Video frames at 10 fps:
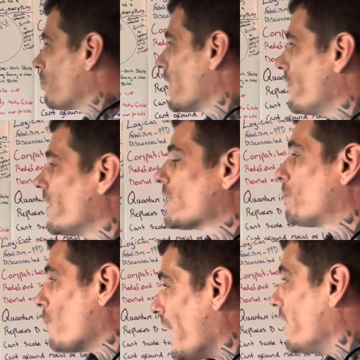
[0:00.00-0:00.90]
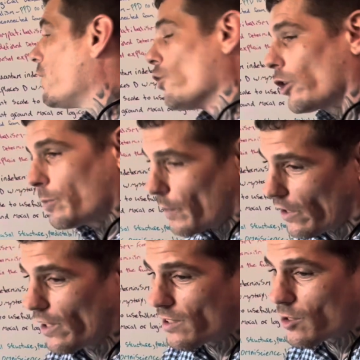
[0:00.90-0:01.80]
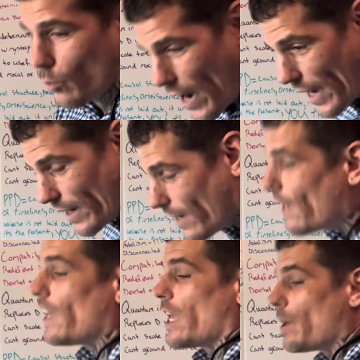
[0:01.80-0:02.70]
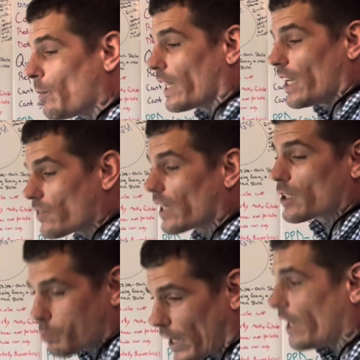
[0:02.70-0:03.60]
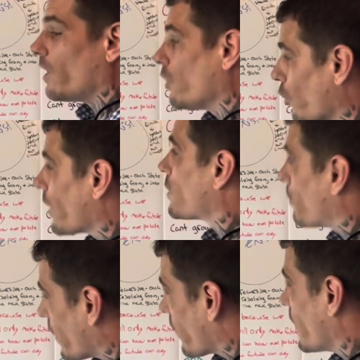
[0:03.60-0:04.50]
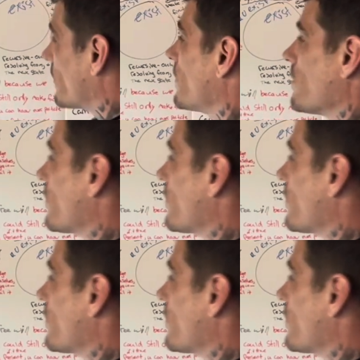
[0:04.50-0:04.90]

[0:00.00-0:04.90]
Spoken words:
believe in explaining your experiences away. It believes in explaining your experiences,